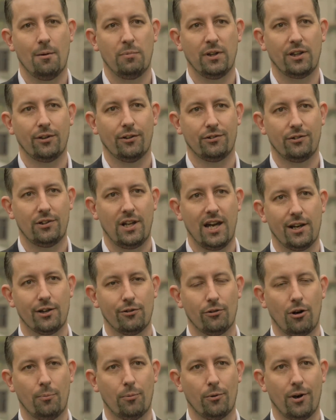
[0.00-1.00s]
because now
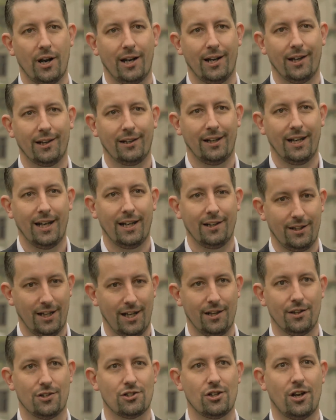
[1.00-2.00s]
you're operating
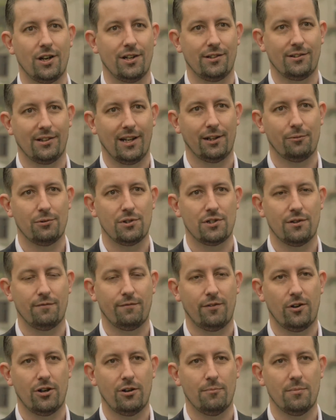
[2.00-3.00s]
in the Chinese language
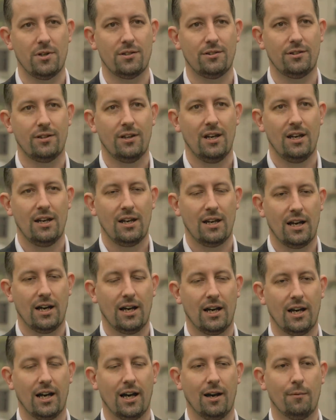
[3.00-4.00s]
environment.
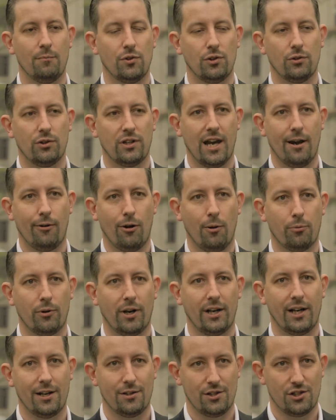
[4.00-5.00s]
You're now
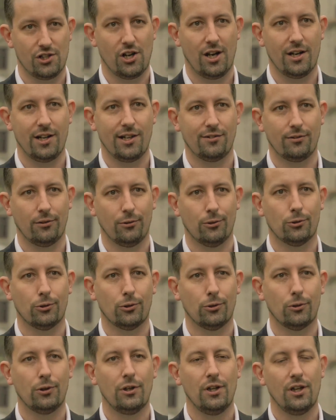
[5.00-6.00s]
operating under Chinese
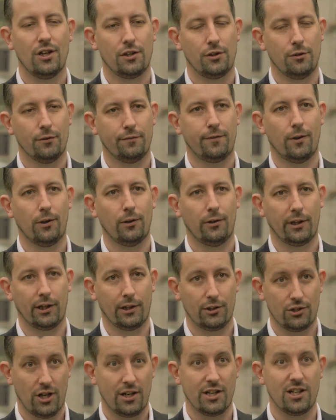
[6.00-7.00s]
law. You're
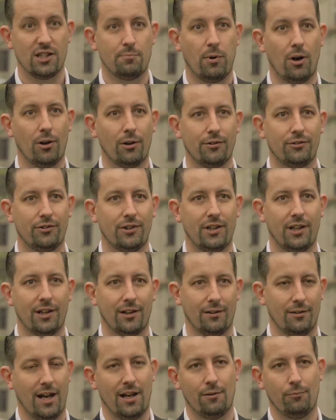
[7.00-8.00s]
following Chinese policy
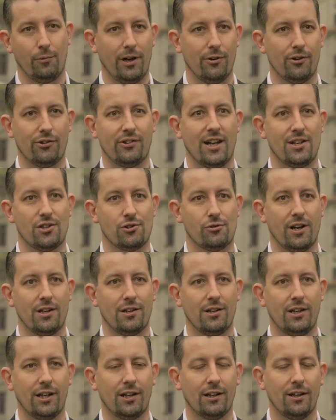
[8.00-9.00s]
and where is that
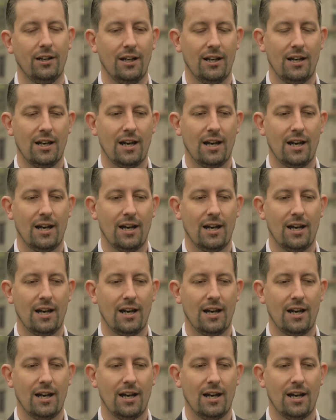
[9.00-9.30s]
trending?